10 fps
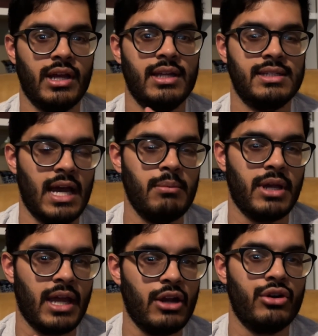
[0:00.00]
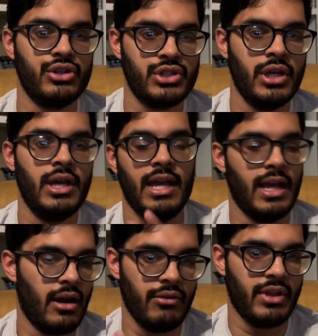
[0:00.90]
and typing errors
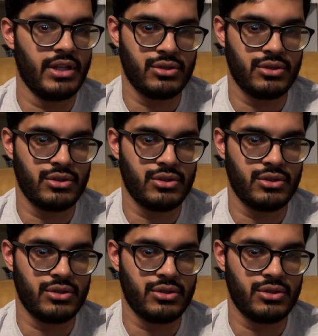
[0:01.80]
of that